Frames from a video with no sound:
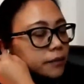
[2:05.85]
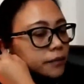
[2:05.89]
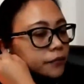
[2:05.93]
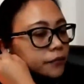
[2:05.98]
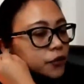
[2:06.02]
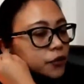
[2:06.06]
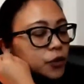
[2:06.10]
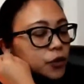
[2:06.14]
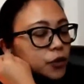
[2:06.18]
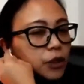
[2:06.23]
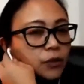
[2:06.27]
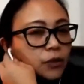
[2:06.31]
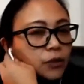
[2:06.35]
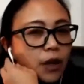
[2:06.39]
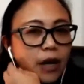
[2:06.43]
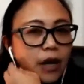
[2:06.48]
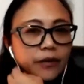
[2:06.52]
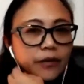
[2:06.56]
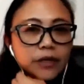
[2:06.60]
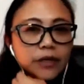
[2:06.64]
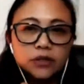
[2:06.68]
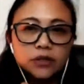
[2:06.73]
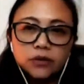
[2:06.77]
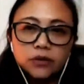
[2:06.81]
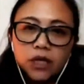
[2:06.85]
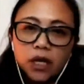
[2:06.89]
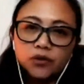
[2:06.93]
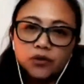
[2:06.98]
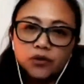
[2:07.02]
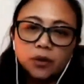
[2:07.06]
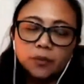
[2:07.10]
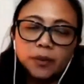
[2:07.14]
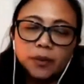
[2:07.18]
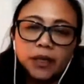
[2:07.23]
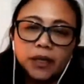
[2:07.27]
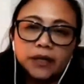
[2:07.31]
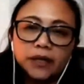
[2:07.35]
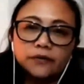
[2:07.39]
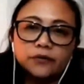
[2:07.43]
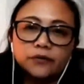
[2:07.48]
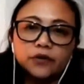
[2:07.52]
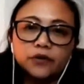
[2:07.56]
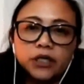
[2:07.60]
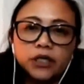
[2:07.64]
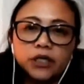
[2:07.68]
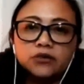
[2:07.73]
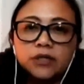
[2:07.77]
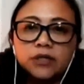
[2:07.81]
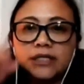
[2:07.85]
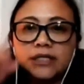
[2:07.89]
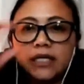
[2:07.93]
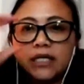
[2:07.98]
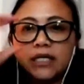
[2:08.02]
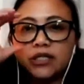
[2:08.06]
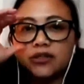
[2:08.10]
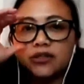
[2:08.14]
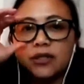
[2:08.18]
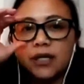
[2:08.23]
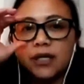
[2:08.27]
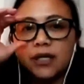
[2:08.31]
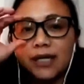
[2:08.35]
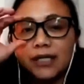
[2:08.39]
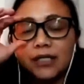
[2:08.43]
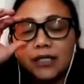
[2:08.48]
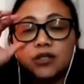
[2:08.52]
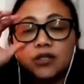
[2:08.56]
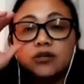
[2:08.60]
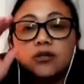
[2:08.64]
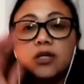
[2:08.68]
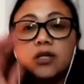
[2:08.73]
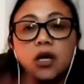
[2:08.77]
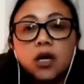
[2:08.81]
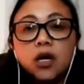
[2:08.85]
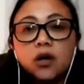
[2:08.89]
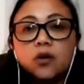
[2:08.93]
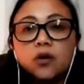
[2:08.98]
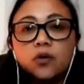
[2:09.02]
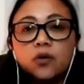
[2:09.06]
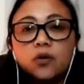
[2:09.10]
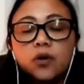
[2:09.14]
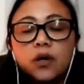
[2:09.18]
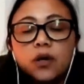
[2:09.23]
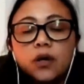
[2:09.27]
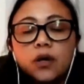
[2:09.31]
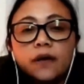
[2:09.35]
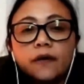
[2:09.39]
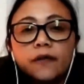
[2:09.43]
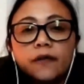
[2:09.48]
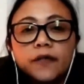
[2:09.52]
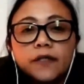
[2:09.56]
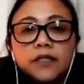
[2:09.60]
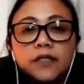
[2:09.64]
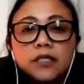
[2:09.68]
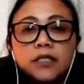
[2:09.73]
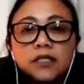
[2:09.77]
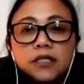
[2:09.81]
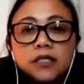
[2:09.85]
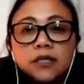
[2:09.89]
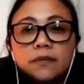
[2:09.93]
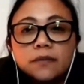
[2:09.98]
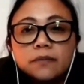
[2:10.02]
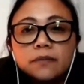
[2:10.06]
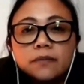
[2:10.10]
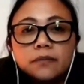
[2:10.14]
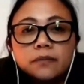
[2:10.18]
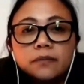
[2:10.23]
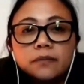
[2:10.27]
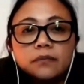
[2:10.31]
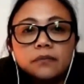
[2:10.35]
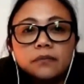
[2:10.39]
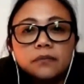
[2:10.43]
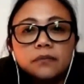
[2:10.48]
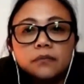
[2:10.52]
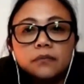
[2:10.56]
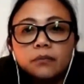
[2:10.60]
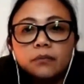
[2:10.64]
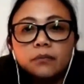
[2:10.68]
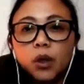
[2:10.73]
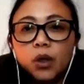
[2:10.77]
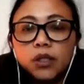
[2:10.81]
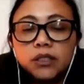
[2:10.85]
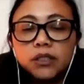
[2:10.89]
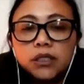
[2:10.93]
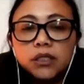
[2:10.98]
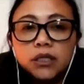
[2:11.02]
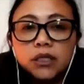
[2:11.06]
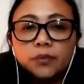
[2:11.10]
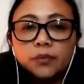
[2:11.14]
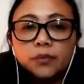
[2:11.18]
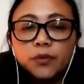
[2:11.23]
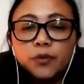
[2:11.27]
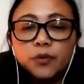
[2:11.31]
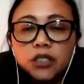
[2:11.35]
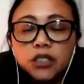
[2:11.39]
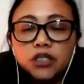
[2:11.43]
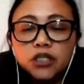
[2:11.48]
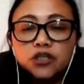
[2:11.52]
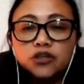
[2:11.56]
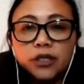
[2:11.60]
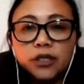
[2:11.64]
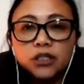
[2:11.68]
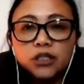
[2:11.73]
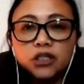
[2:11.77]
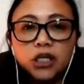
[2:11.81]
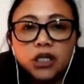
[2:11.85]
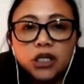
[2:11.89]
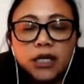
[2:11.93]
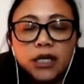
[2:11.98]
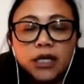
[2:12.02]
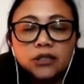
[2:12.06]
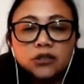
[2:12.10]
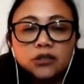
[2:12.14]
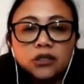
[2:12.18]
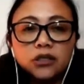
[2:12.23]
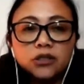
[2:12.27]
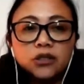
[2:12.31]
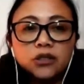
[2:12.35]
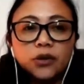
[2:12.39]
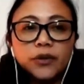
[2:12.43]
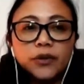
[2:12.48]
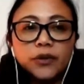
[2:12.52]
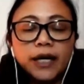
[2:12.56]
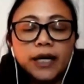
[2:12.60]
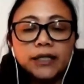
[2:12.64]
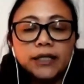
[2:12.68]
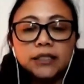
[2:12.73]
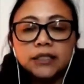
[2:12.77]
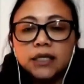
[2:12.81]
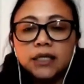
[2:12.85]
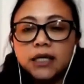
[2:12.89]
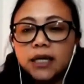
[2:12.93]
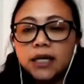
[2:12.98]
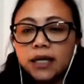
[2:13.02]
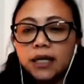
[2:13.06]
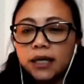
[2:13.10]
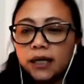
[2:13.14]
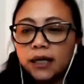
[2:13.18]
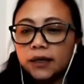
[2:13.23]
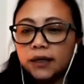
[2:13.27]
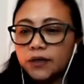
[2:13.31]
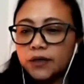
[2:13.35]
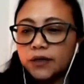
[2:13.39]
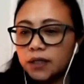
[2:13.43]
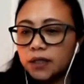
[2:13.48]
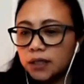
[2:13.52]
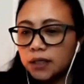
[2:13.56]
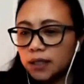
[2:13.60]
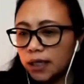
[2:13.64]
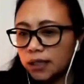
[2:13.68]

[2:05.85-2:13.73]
few inquiries on how to apply for naturalization, and as you know, the system policy, the procedure has changed so that I think